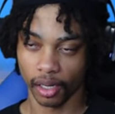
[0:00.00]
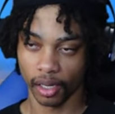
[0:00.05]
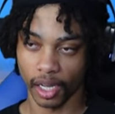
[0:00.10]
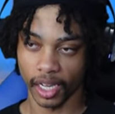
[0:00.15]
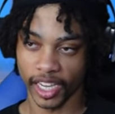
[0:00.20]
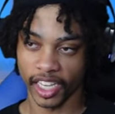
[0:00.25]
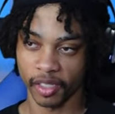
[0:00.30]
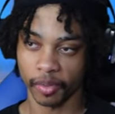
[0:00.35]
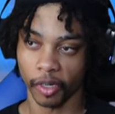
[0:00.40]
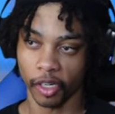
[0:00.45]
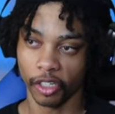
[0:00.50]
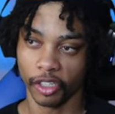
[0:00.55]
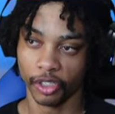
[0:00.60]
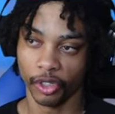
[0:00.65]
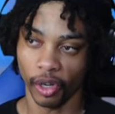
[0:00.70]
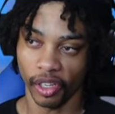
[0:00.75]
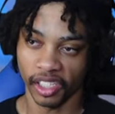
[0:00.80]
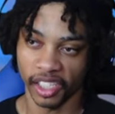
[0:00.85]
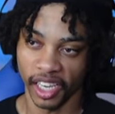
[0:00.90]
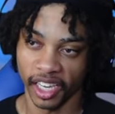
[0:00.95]
I guess my only
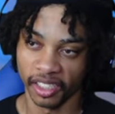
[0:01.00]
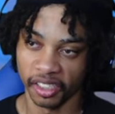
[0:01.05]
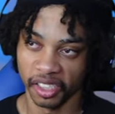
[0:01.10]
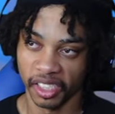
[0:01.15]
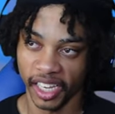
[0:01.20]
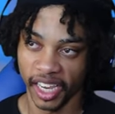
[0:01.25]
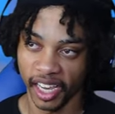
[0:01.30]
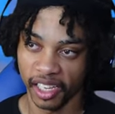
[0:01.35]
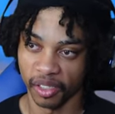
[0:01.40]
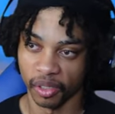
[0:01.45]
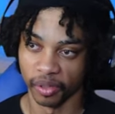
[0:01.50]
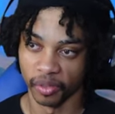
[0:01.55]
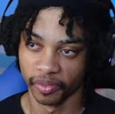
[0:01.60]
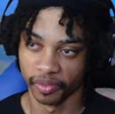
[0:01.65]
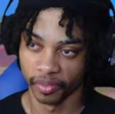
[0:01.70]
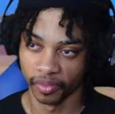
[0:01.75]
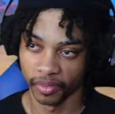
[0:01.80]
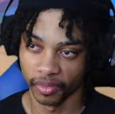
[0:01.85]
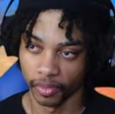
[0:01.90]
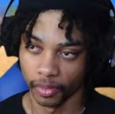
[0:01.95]
choice is to head to the castle.
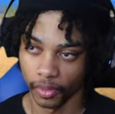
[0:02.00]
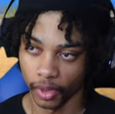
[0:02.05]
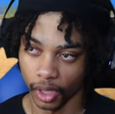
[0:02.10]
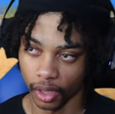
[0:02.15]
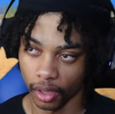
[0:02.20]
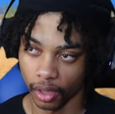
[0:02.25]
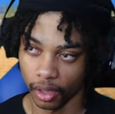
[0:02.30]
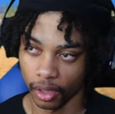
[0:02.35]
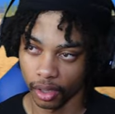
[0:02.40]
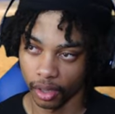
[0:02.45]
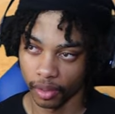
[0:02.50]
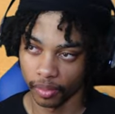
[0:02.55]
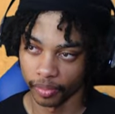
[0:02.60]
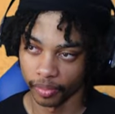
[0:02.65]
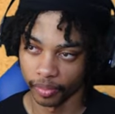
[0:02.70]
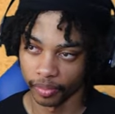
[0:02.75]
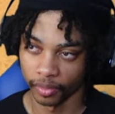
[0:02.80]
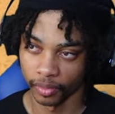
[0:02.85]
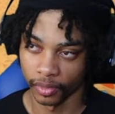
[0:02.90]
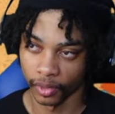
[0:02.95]
Um,
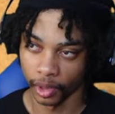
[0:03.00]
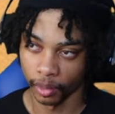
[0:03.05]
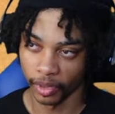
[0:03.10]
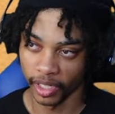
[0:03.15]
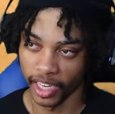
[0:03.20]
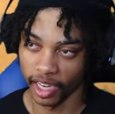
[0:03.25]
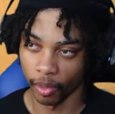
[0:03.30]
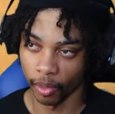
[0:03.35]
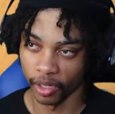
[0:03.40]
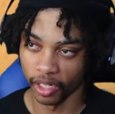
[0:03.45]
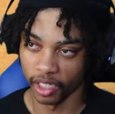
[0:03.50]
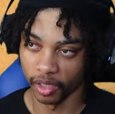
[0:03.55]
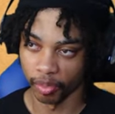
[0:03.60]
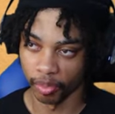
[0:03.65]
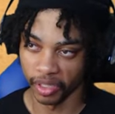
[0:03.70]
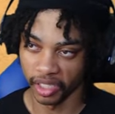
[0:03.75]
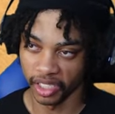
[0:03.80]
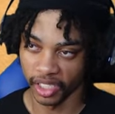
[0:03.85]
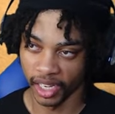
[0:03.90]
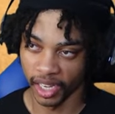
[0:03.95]
can't wear this
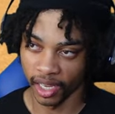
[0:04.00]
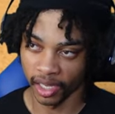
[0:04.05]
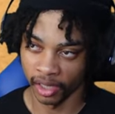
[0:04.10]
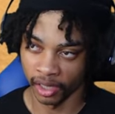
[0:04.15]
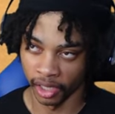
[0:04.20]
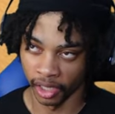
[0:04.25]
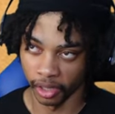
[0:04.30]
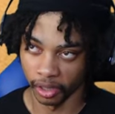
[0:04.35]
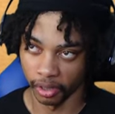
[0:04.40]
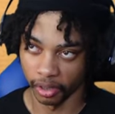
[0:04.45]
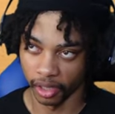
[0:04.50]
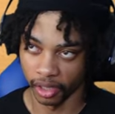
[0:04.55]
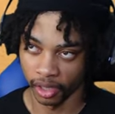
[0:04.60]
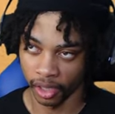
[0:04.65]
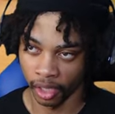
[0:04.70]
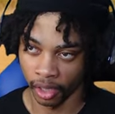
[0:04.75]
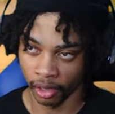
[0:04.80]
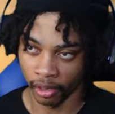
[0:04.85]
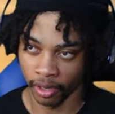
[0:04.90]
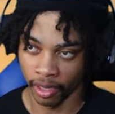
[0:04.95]
bitch ass hell. That's
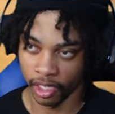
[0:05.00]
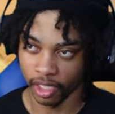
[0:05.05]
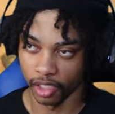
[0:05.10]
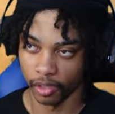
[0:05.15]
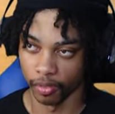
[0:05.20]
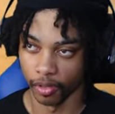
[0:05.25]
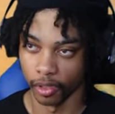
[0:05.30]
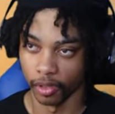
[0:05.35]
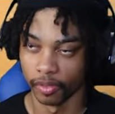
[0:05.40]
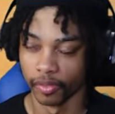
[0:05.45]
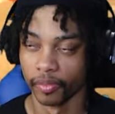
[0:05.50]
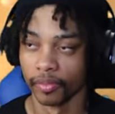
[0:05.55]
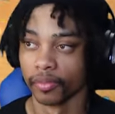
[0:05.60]
kind of crazy, bro.